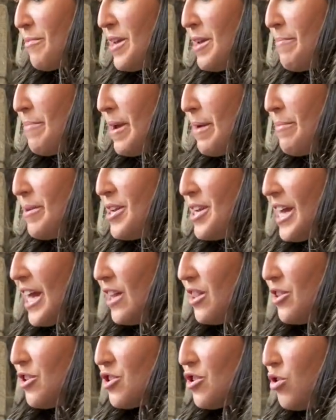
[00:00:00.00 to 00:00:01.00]
eBay, but you
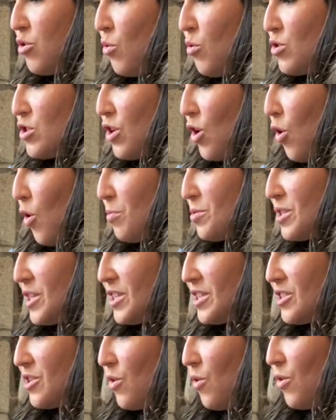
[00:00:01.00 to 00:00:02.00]
get, there's loads of
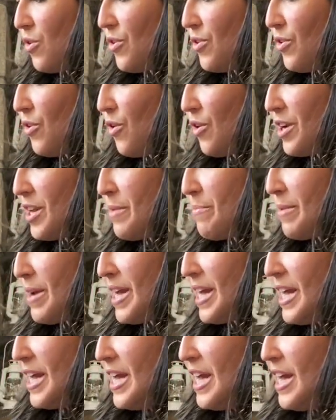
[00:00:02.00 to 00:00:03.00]
options on, on
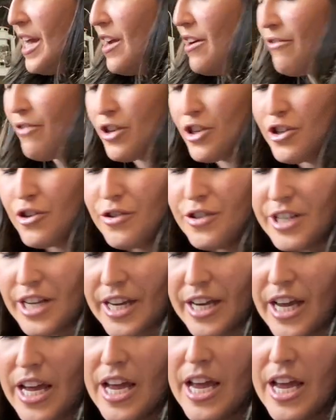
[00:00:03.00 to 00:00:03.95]
eBay for choosing.